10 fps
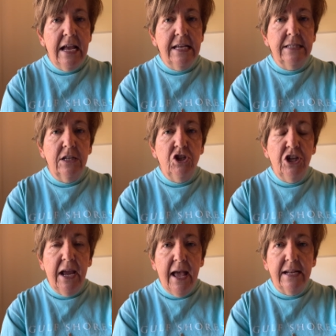is that
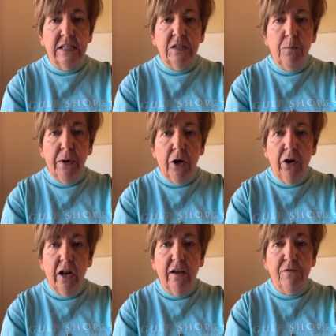she had a
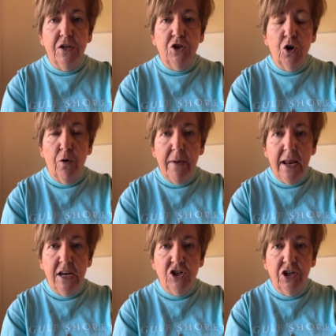spirit of
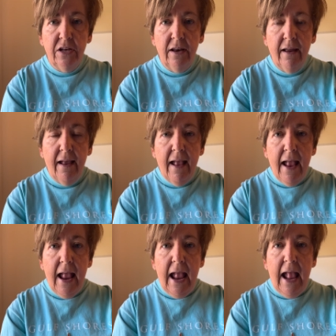determination
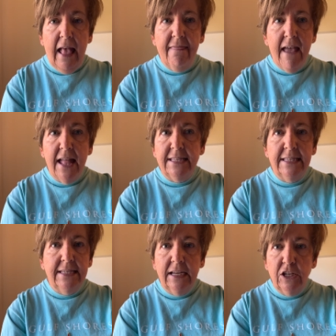and that
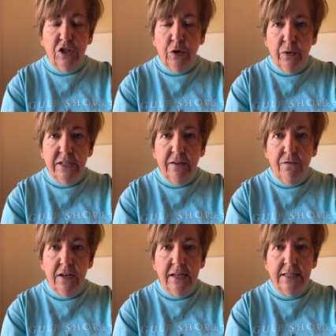
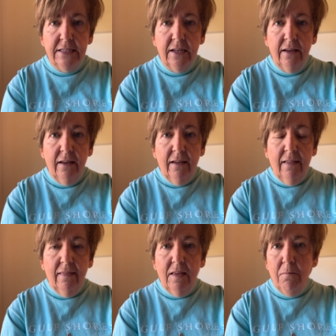stick-to-itiveness
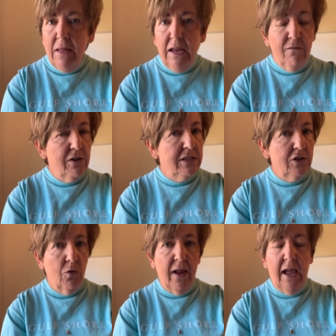that many of us
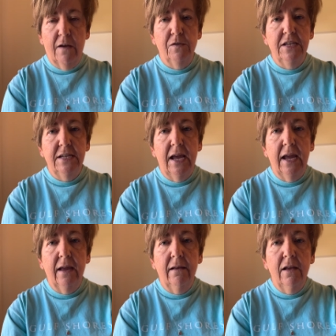don't have
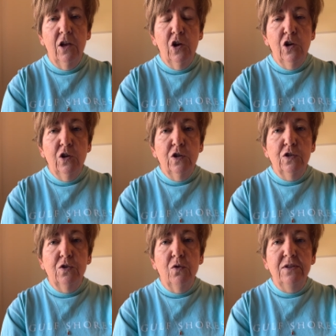today.
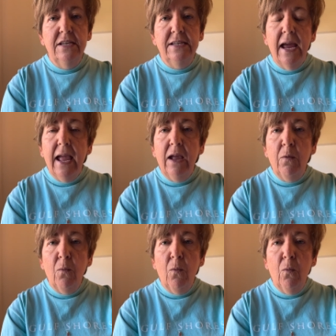So today,
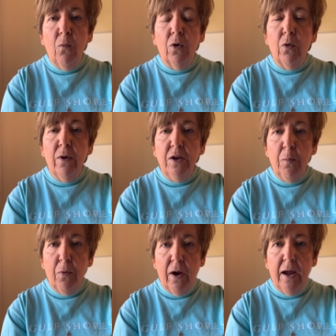we're going to
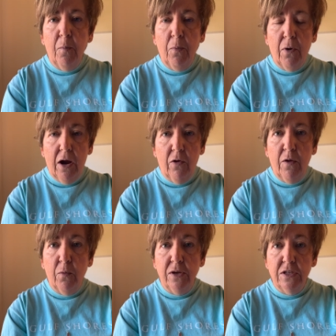pray a prayer
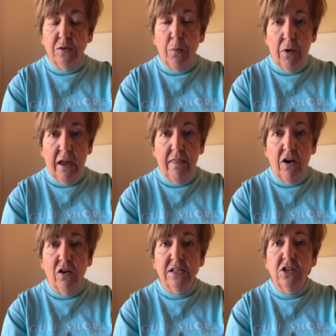that we used to pray
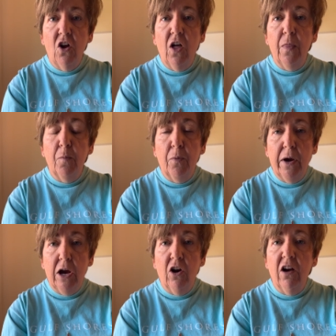there. It's called the
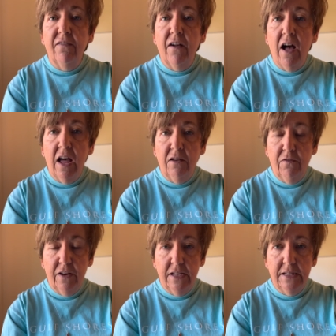Prayer of
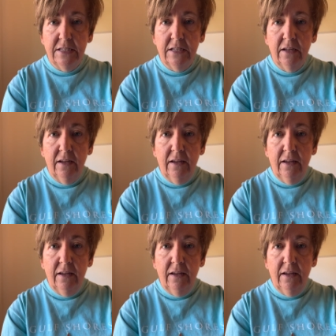Confidence.